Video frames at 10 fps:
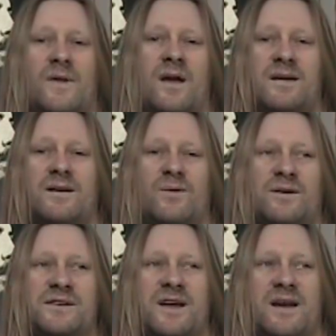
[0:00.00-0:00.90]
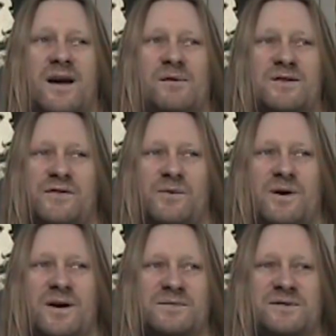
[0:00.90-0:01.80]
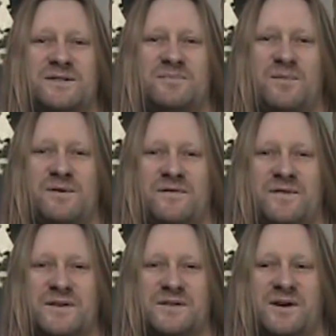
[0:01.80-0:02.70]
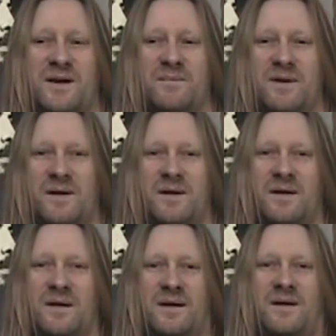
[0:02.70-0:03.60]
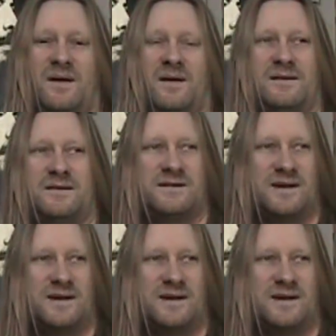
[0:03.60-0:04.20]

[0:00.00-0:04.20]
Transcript: don't know what to say. I'm lost for words, which is probably the first time this has